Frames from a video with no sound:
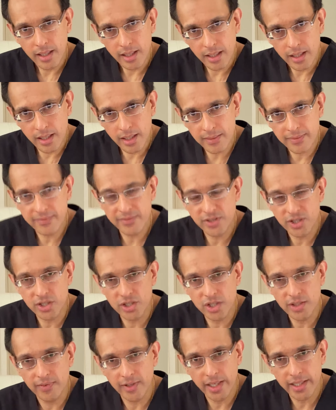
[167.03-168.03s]
If
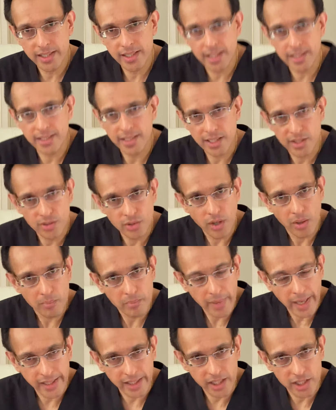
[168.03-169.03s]
gingivitis is not
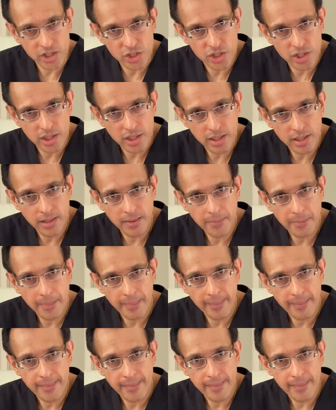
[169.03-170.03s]
managed,
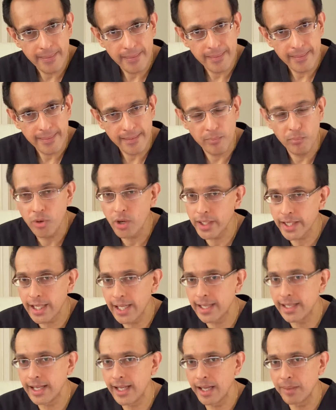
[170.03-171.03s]
then what can
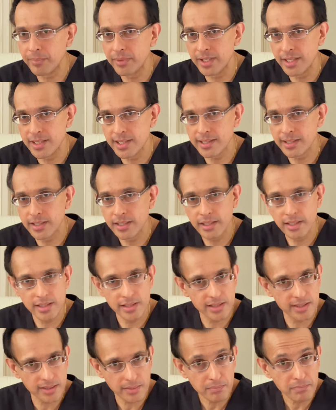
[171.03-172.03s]
happen is, in
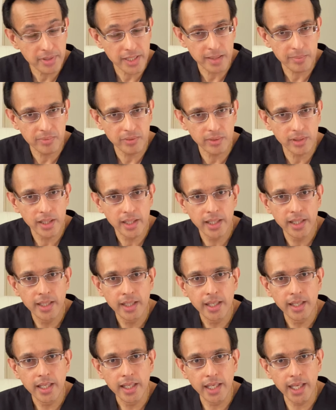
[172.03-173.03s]
some people,
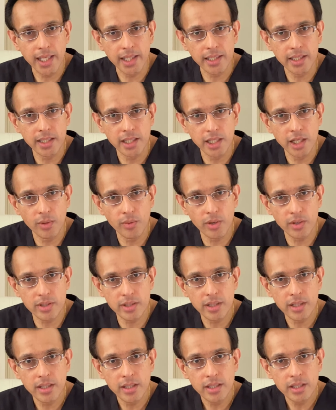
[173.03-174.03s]
it can go on
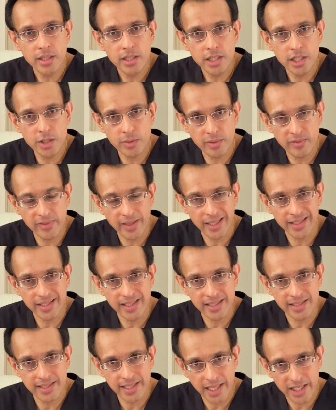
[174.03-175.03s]
to affect the
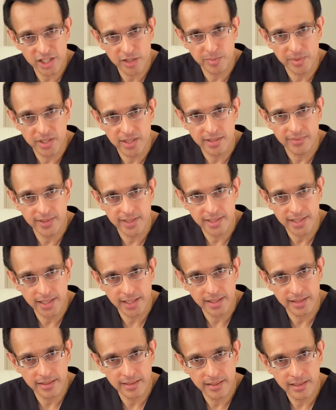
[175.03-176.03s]
attachment of the
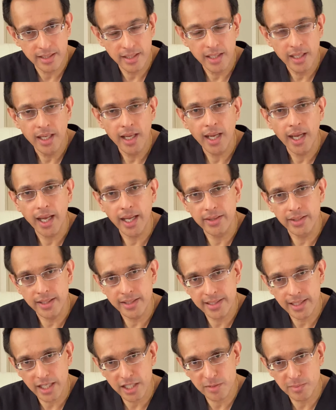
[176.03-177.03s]
teeth, and the
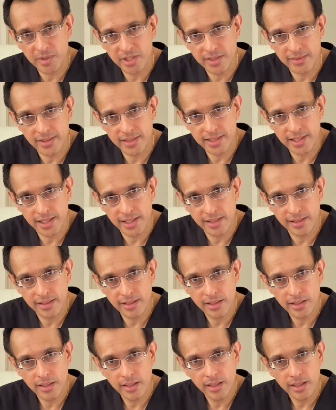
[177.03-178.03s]
attachment of the teeth
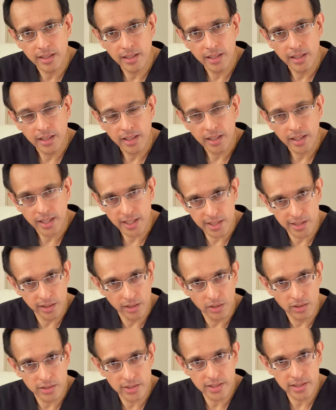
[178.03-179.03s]
is
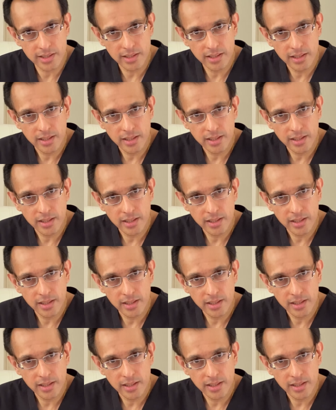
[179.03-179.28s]
lost.